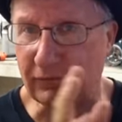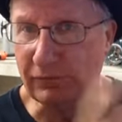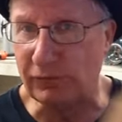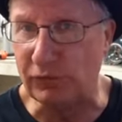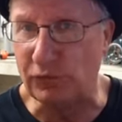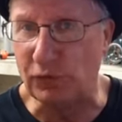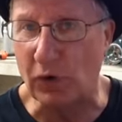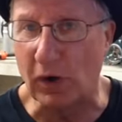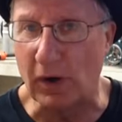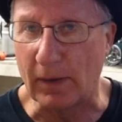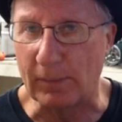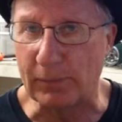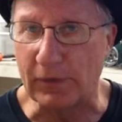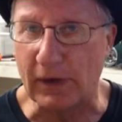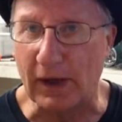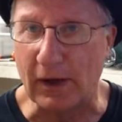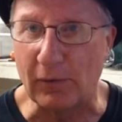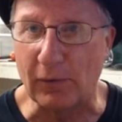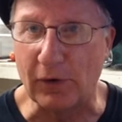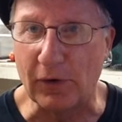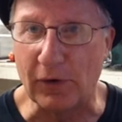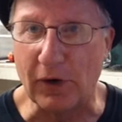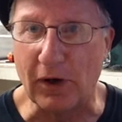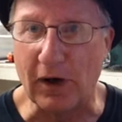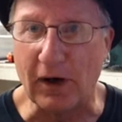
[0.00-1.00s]
drop
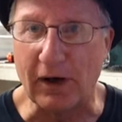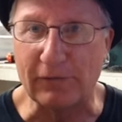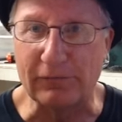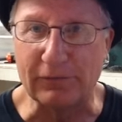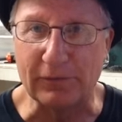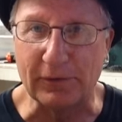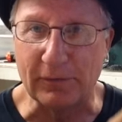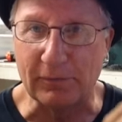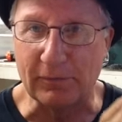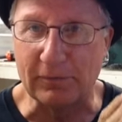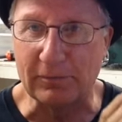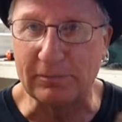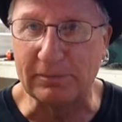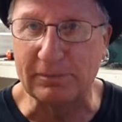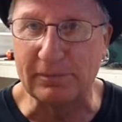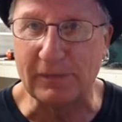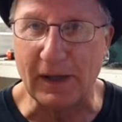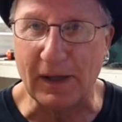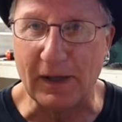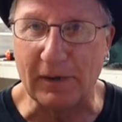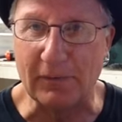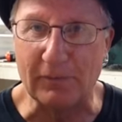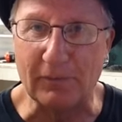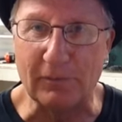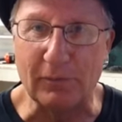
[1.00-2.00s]
that one off and
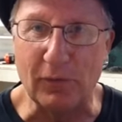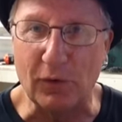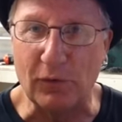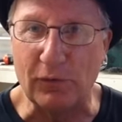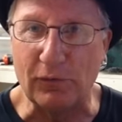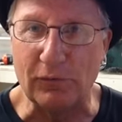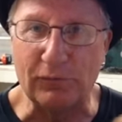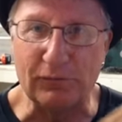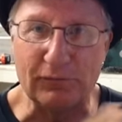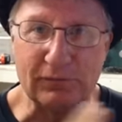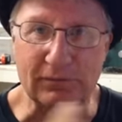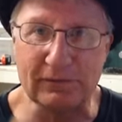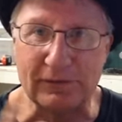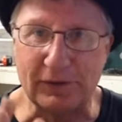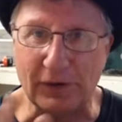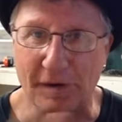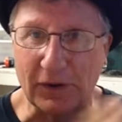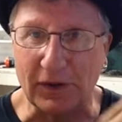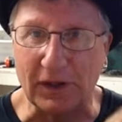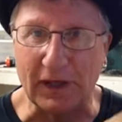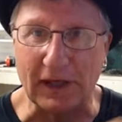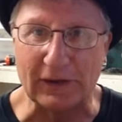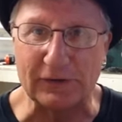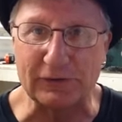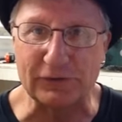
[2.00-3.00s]
move to
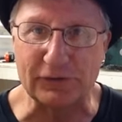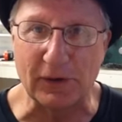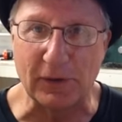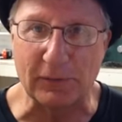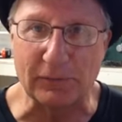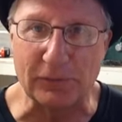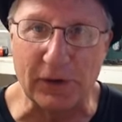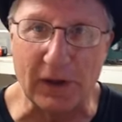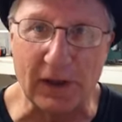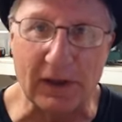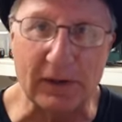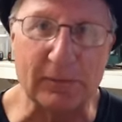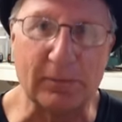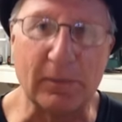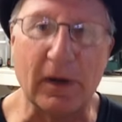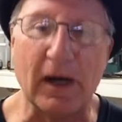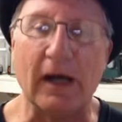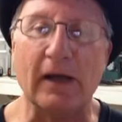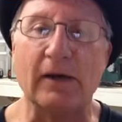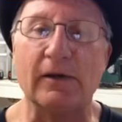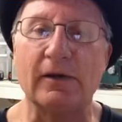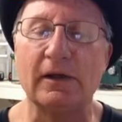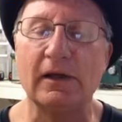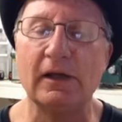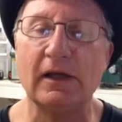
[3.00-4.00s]
the next subject.
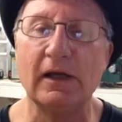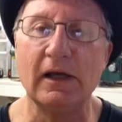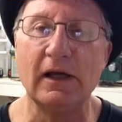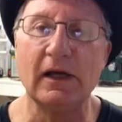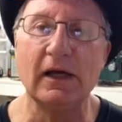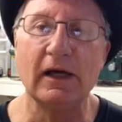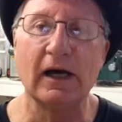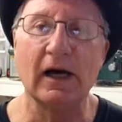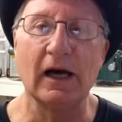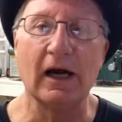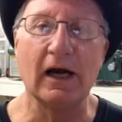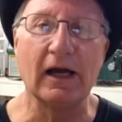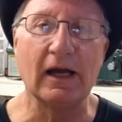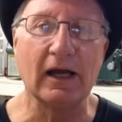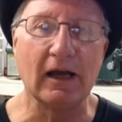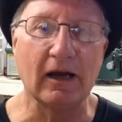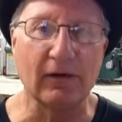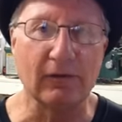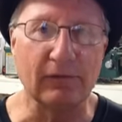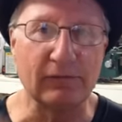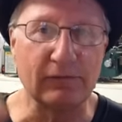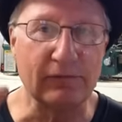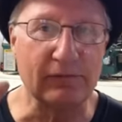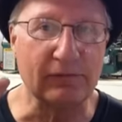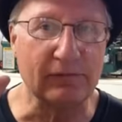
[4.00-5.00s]
But I
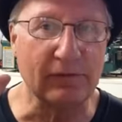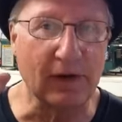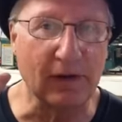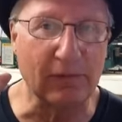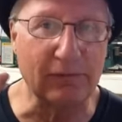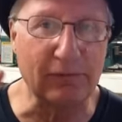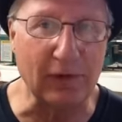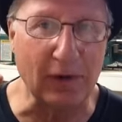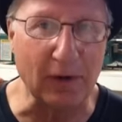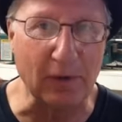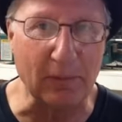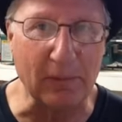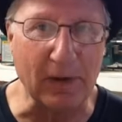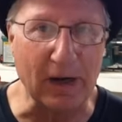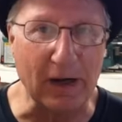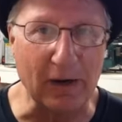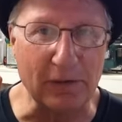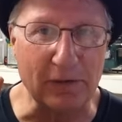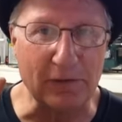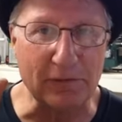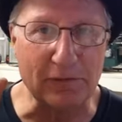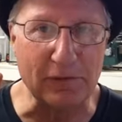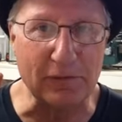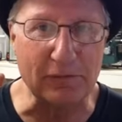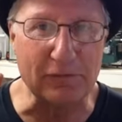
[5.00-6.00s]
have a fair
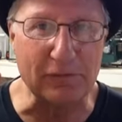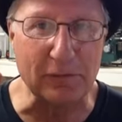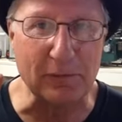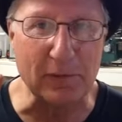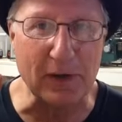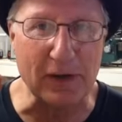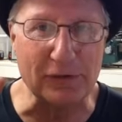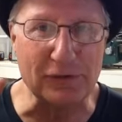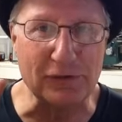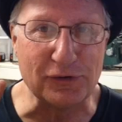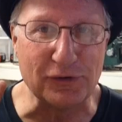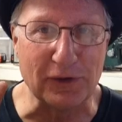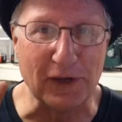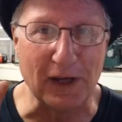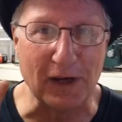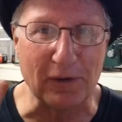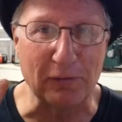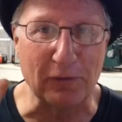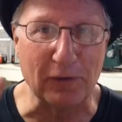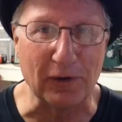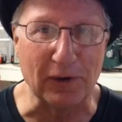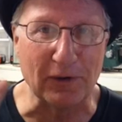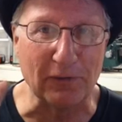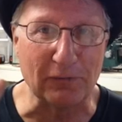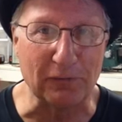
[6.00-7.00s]
amount of information I
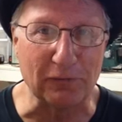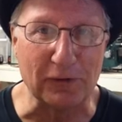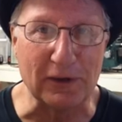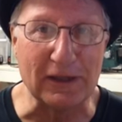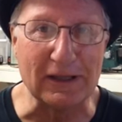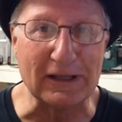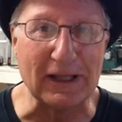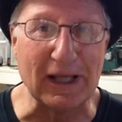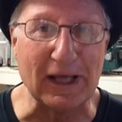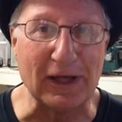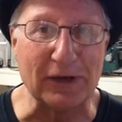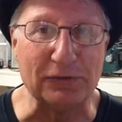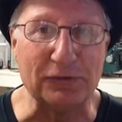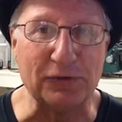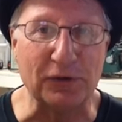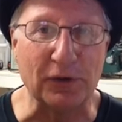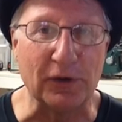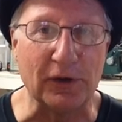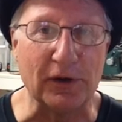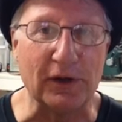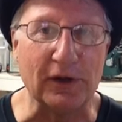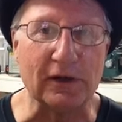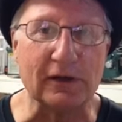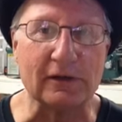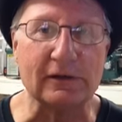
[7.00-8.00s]
want to relay
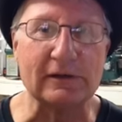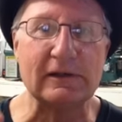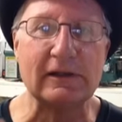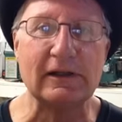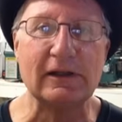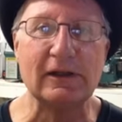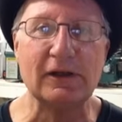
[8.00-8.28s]
to you.